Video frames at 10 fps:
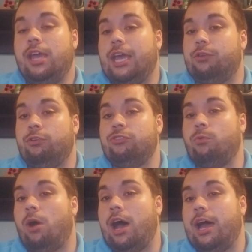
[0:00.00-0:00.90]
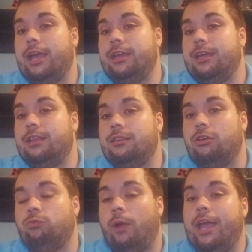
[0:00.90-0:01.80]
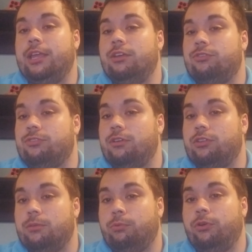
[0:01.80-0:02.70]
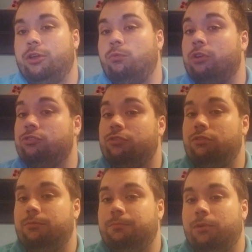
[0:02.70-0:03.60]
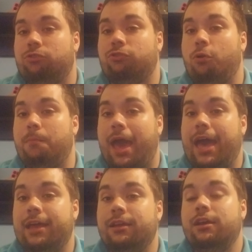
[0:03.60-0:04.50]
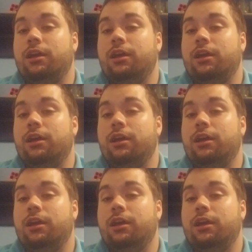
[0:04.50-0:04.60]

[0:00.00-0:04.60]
And the reason why the radius of the debris wasn't but so bad